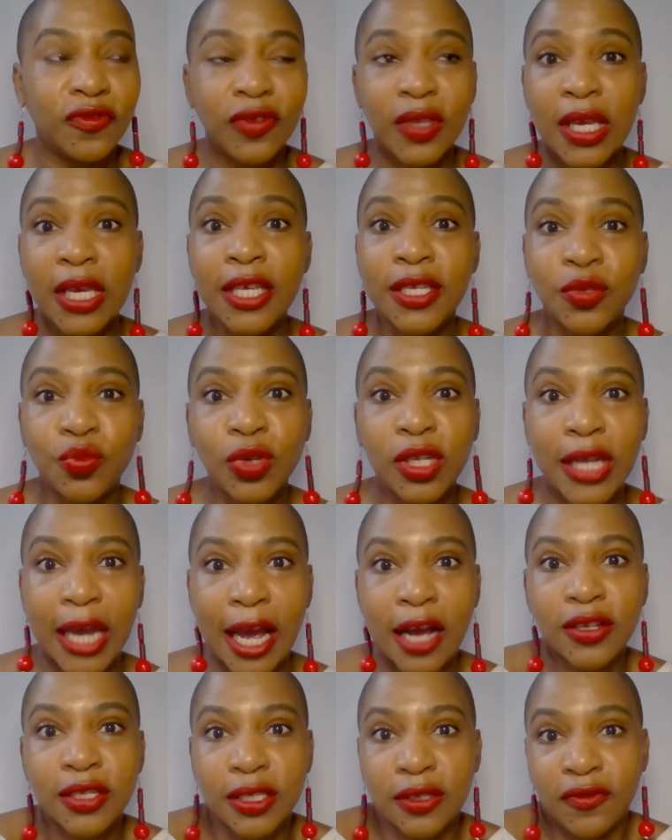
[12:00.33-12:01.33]
he's really
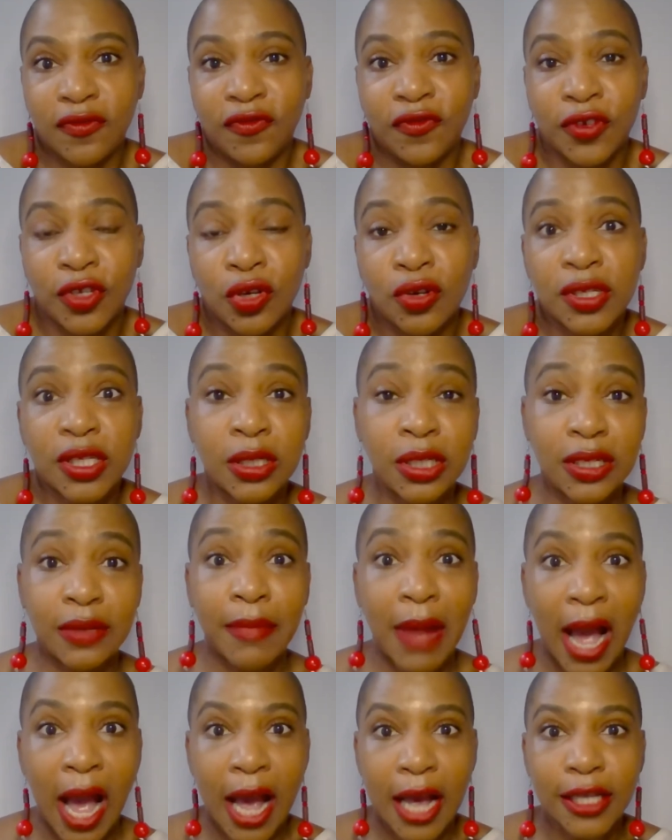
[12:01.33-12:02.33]
out to, for your
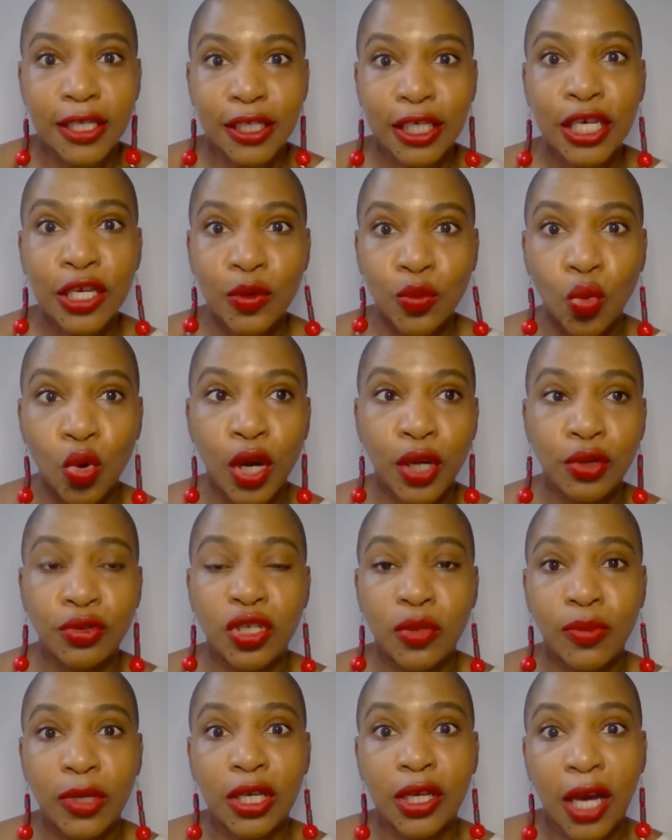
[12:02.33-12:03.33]
demise. He want you
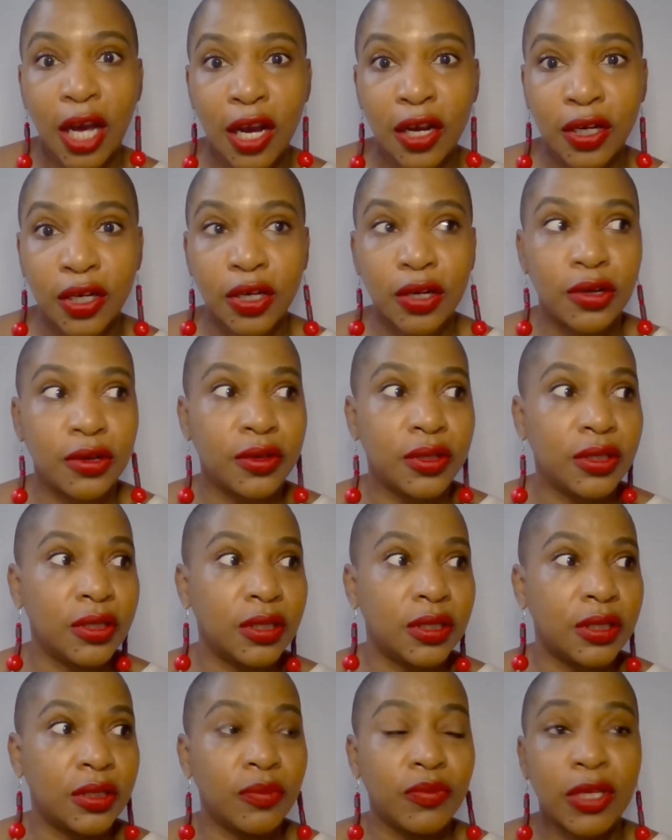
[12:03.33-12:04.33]
to be conquered,
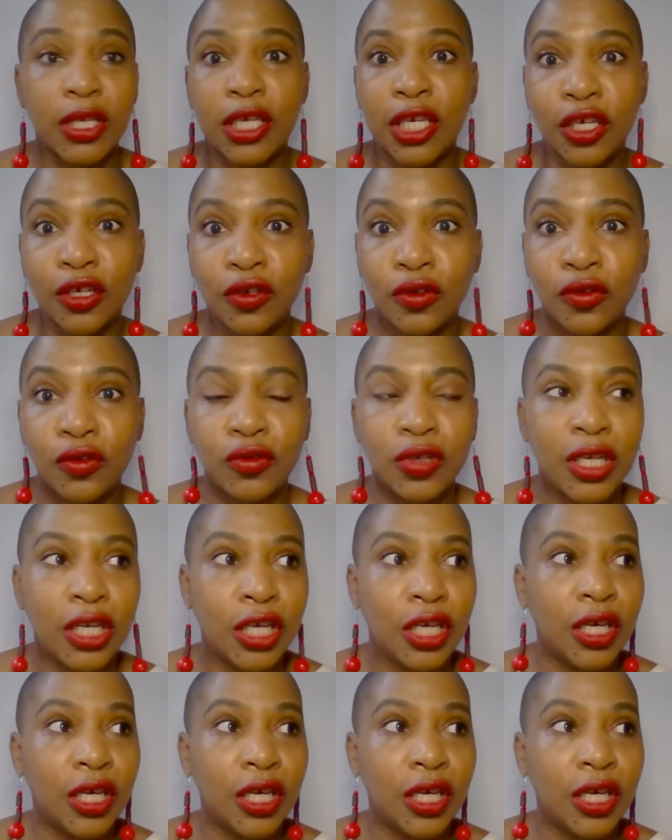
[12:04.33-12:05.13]
to be killed.